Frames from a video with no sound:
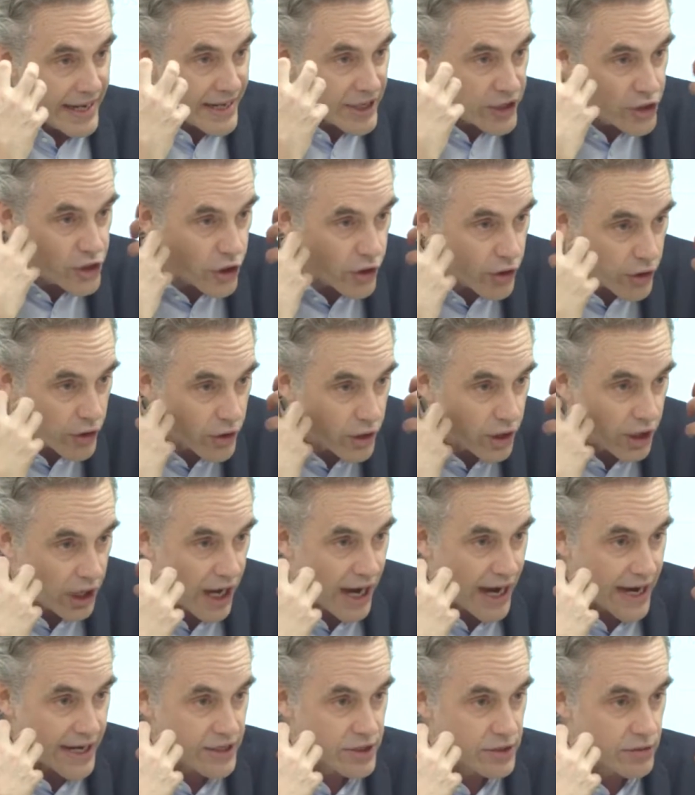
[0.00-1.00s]

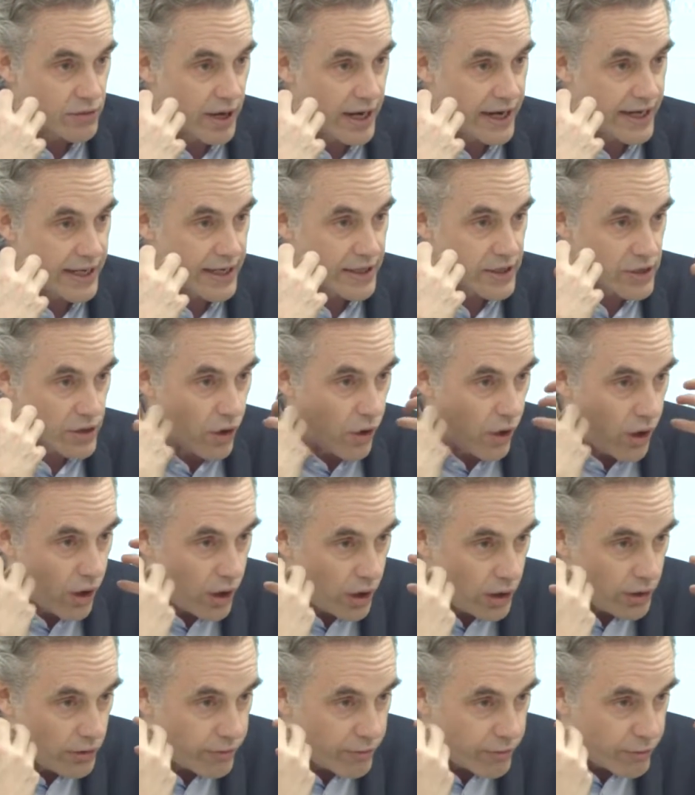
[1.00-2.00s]
internalized, right? It's
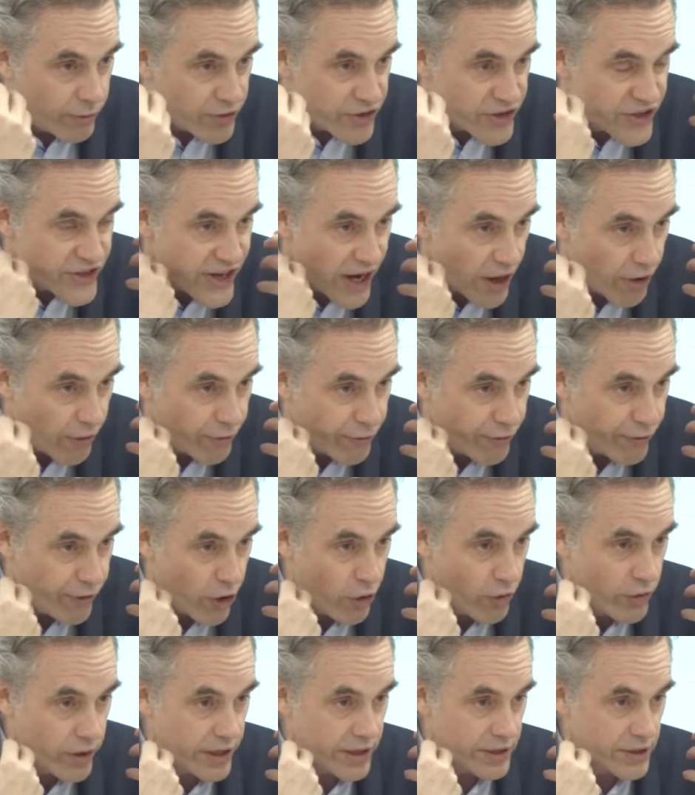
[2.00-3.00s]
all
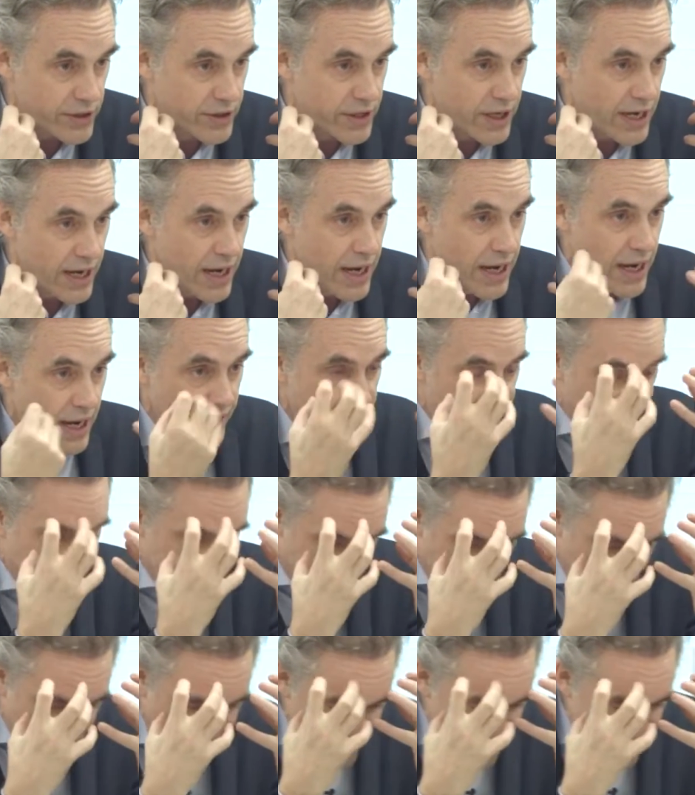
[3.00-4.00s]
self-focused.
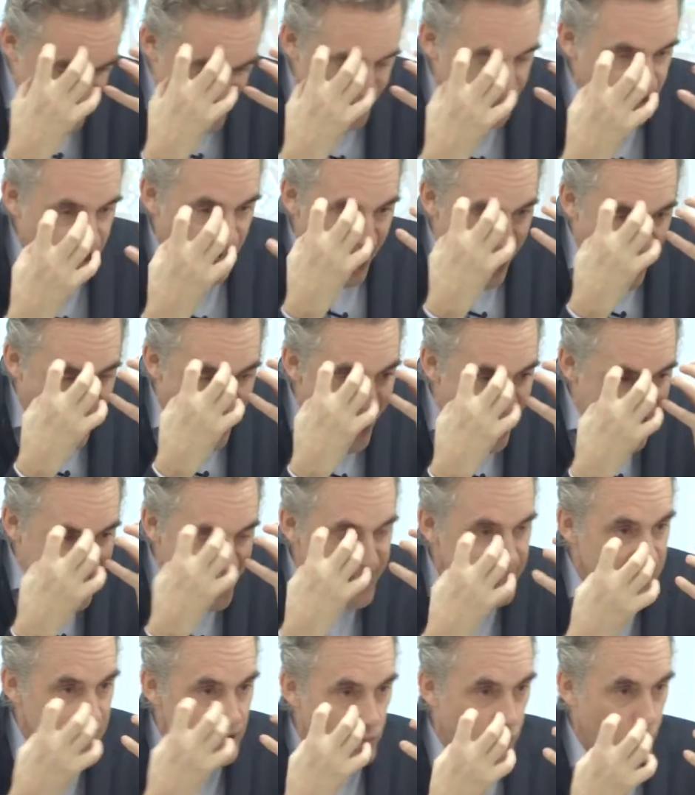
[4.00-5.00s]
The eye
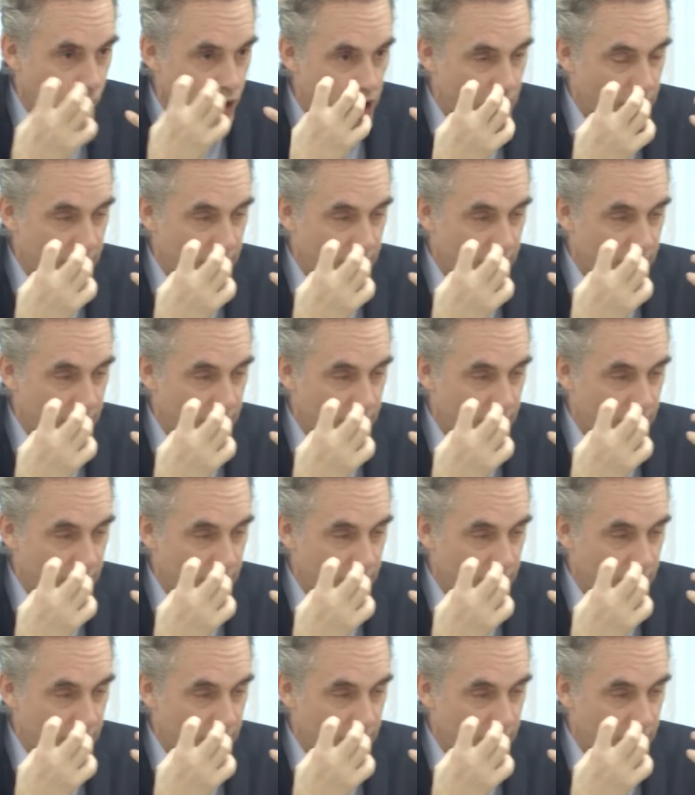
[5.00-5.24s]
isn't